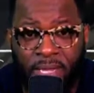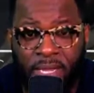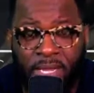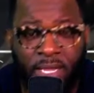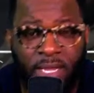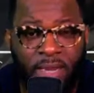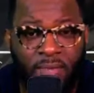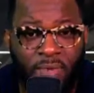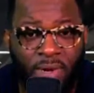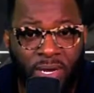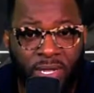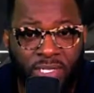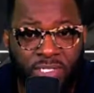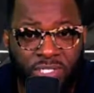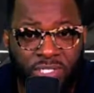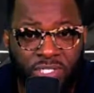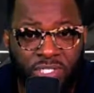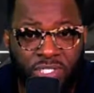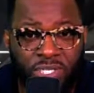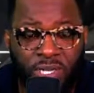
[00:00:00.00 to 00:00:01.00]
in a
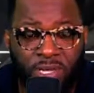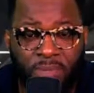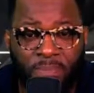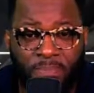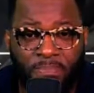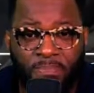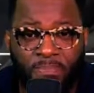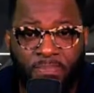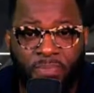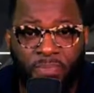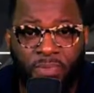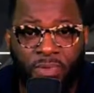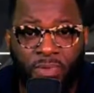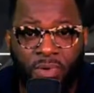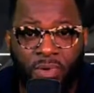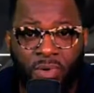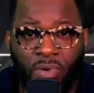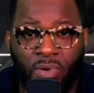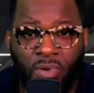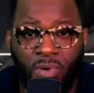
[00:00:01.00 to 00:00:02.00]
relationship
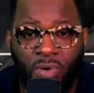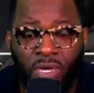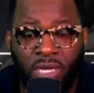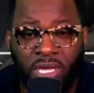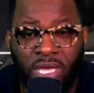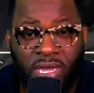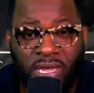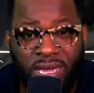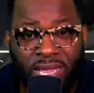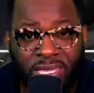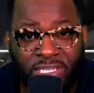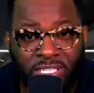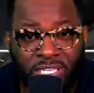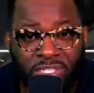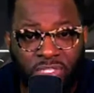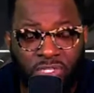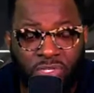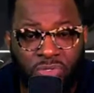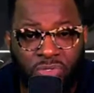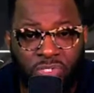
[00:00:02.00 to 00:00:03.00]

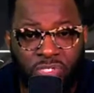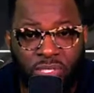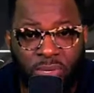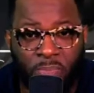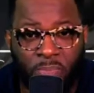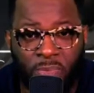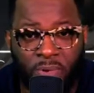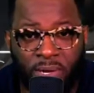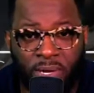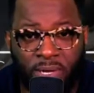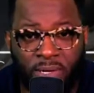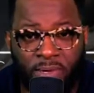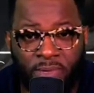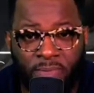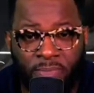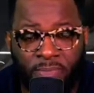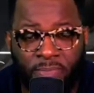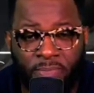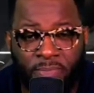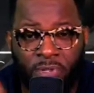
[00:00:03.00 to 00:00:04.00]
connected to someone
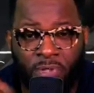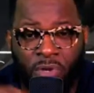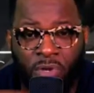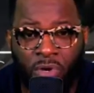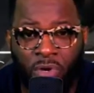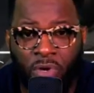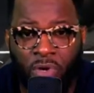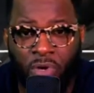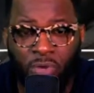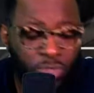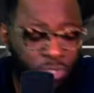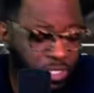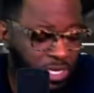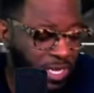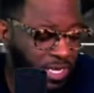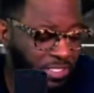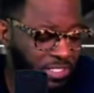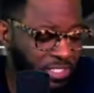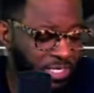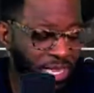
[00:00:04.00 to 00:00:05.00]
who
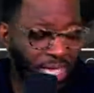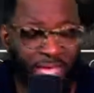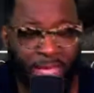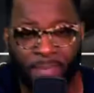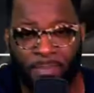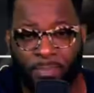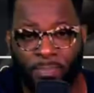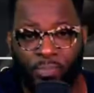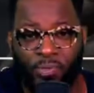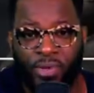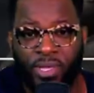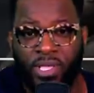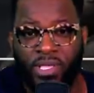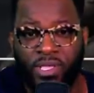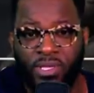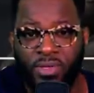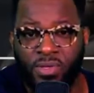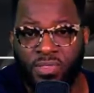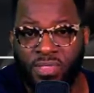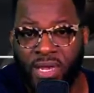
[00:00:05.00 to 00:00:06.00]
does not bring
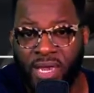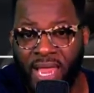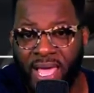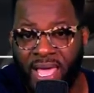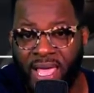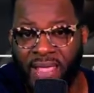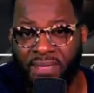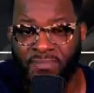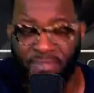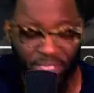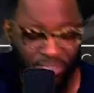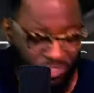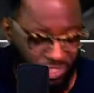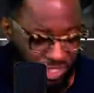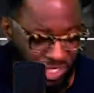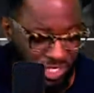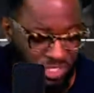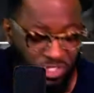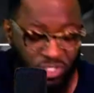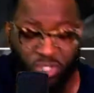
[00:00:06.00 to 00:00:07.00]
you the life that
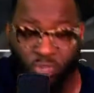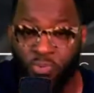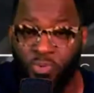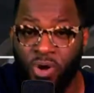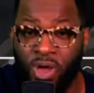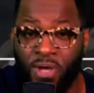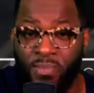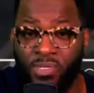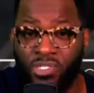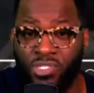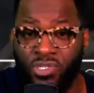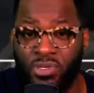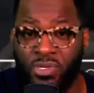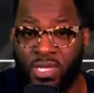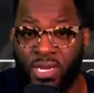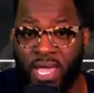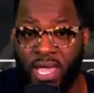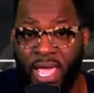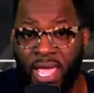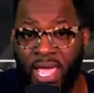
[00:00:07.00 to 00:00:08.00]
Jesus promised you
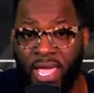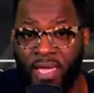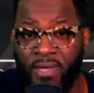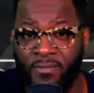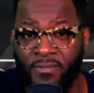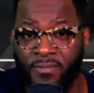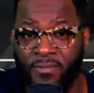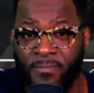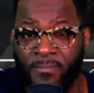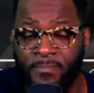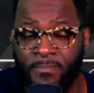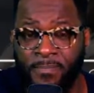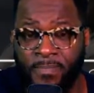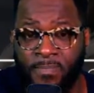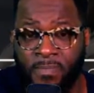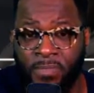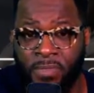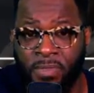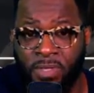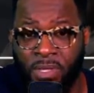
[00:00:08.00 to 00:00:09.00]
could have.
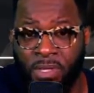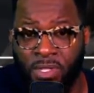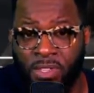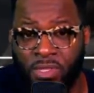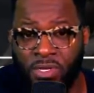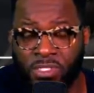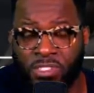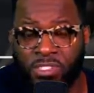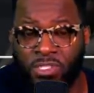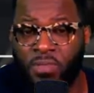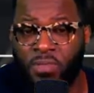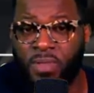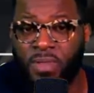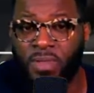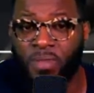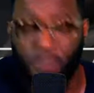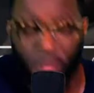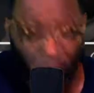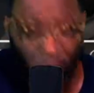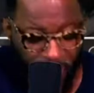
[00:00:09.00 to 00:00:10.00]
There are so
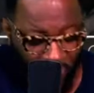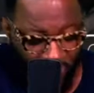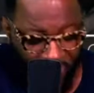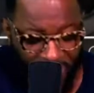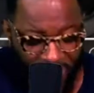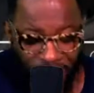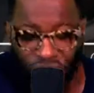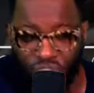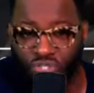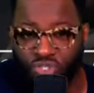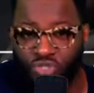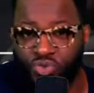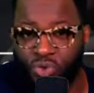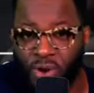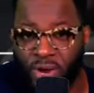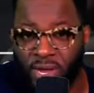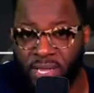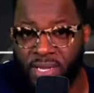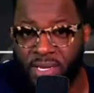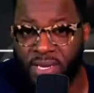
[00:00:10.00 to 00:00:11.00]
many people that
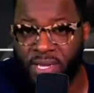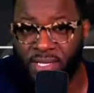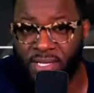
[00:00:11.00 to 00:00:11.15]
drain